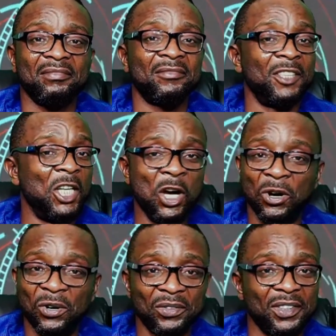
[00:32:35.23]
No.
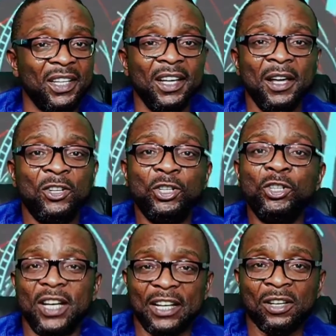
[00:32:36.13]
Do you know that
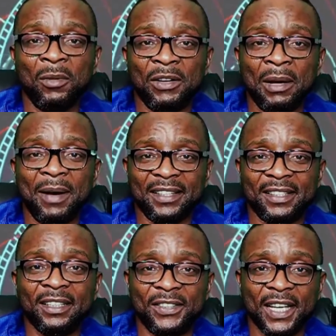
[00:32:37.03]
some of them are still
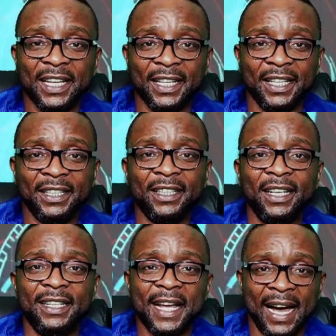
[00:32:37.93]
saying they
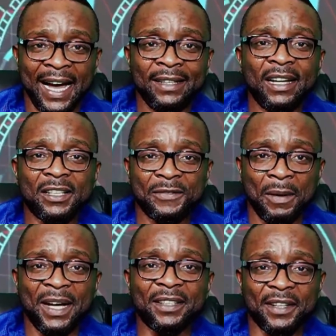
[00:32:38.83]
are Adas Farmers
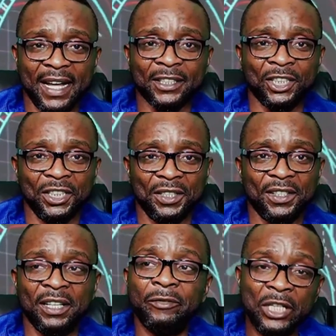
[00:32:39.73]
clashes, even
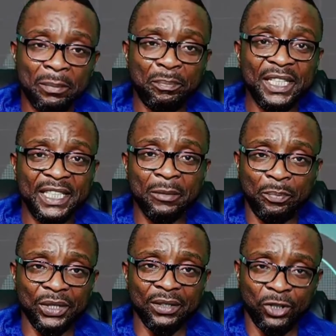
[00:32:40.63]
in PDP? Do
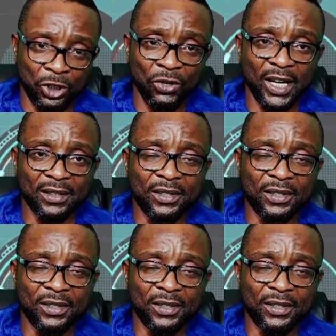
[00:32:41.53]
you know that?